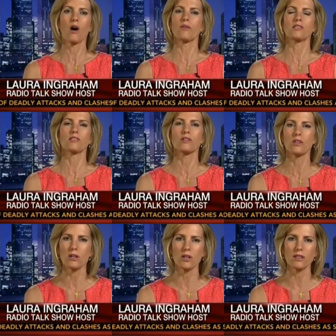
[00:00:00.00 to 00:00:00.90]
oh, this is
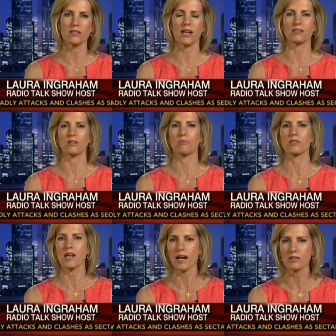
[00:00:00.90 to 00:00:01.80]
good, this actually
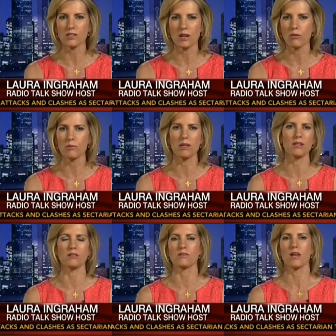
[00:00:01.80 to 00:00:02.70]
protects young women,
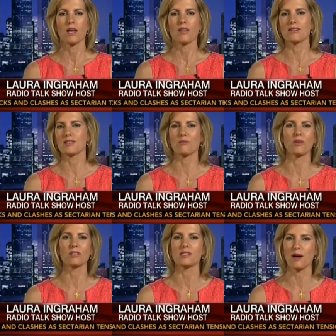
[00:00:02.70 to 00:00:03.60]
this is a
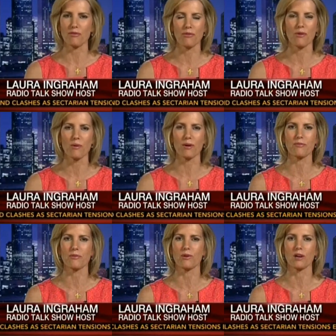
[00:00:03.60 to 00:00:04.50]
real step
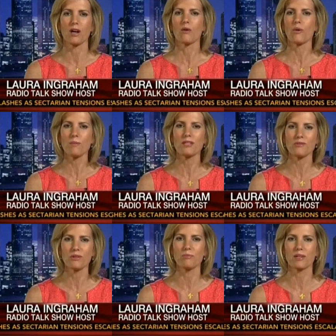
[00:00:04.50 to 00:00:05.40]
forward for
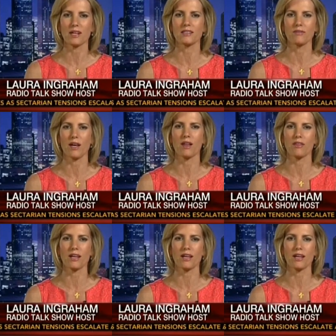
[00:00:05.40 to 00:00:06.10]
women's reproductive health.